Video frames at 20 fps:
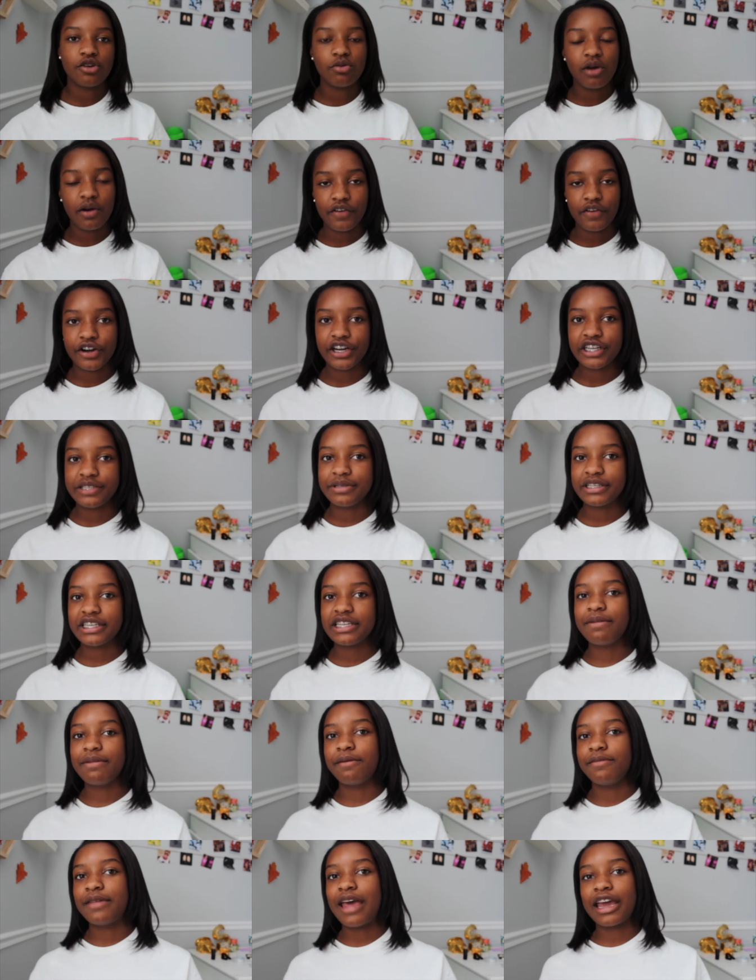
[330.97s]
you want for Christmas
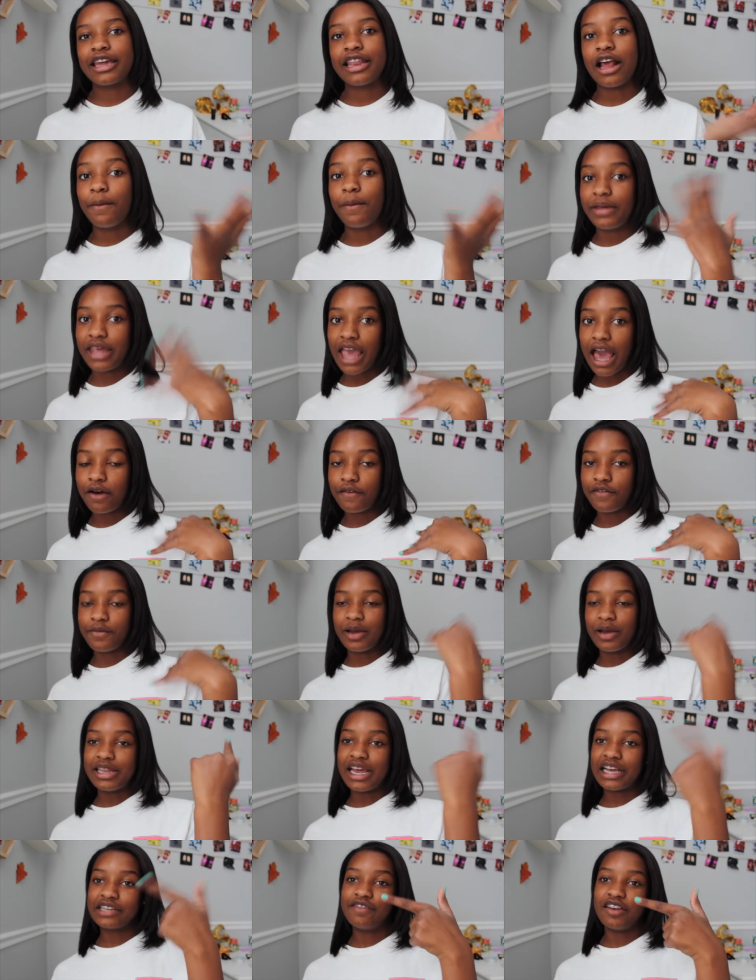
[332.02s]
because maybe that can help me out for
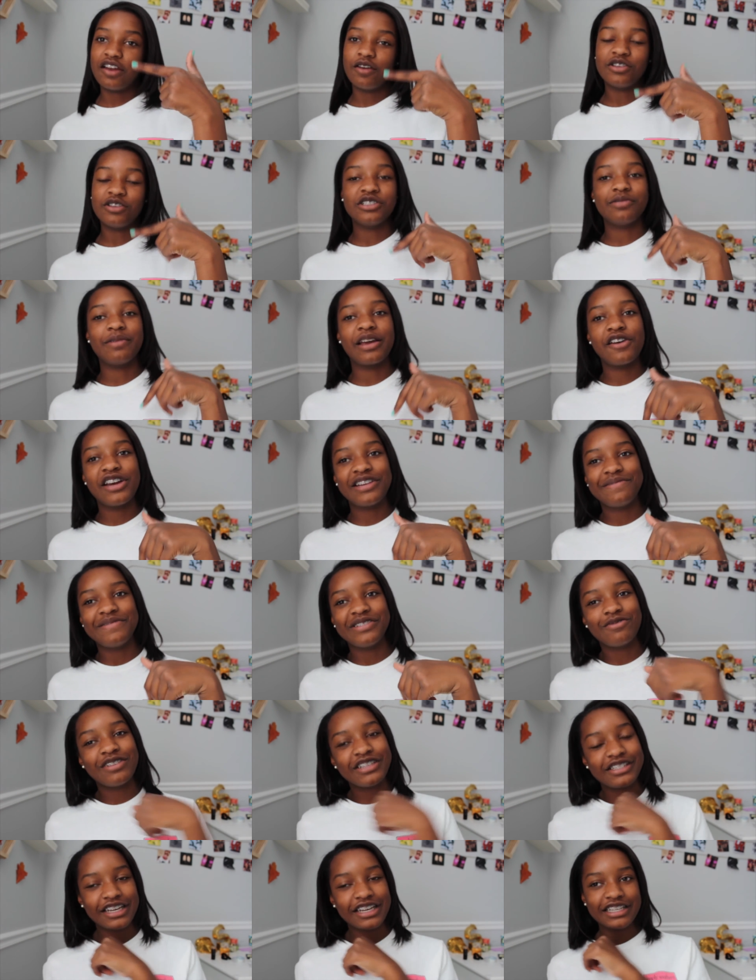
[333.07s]
my next video, which is my
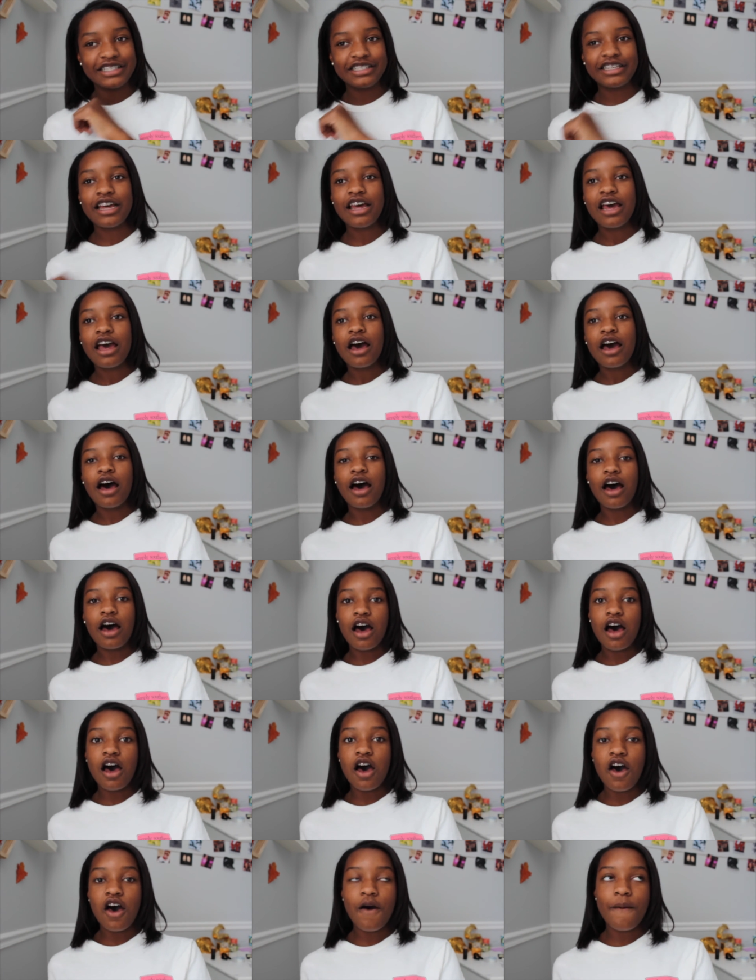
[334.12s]
Christmas wish list.
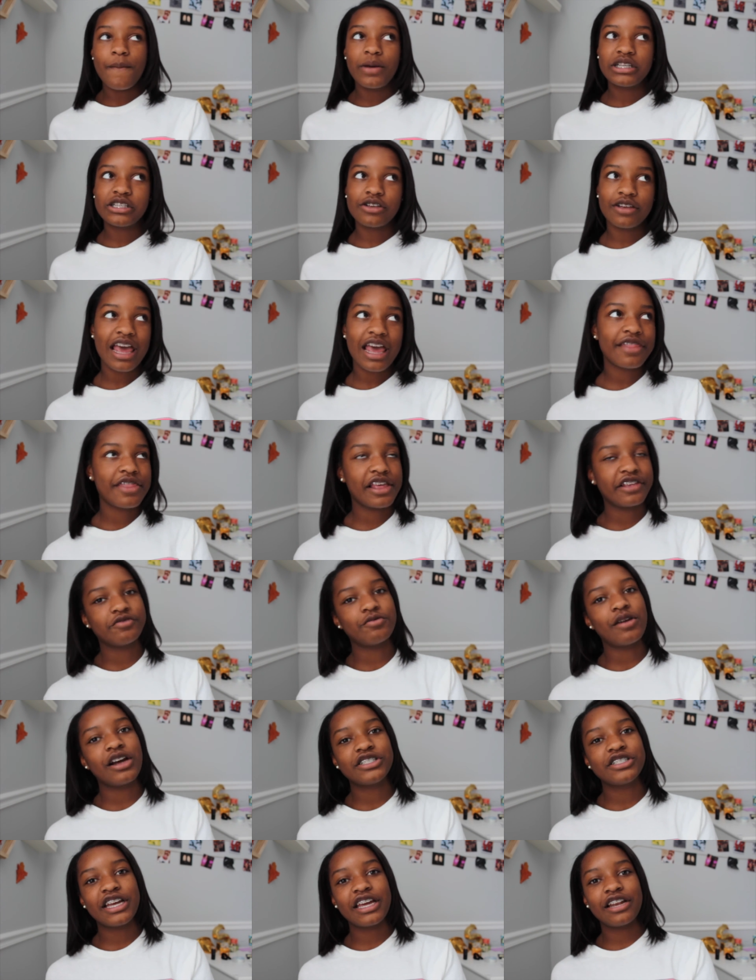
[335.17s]
Um, so yeah, thanks for
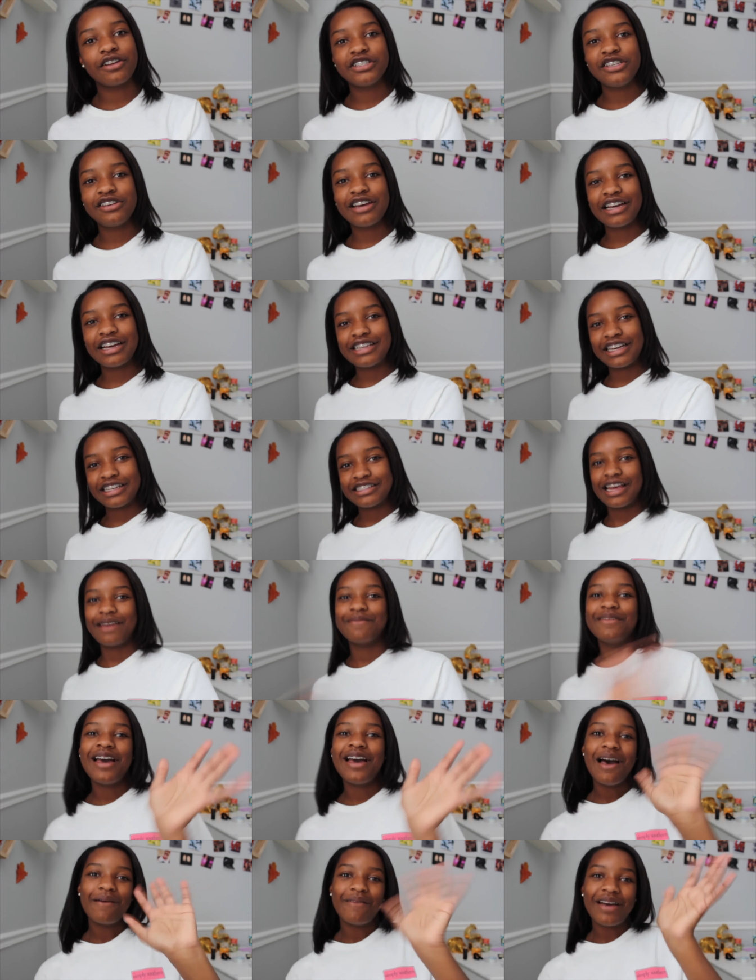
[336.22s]
watching and I'll see you guys next time.
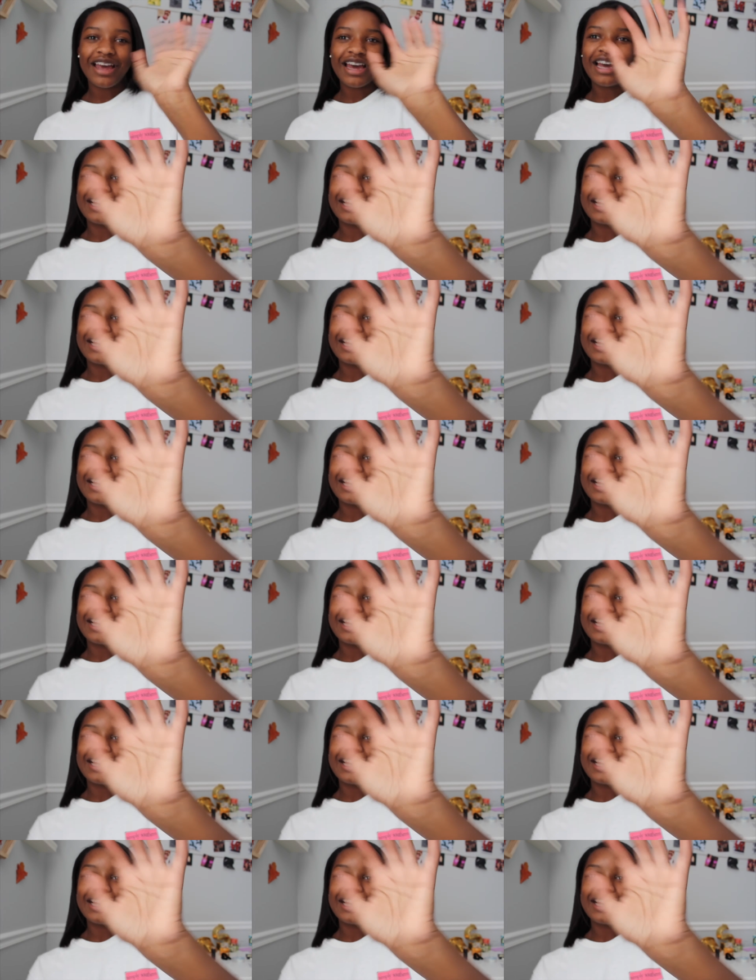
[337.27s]
Bye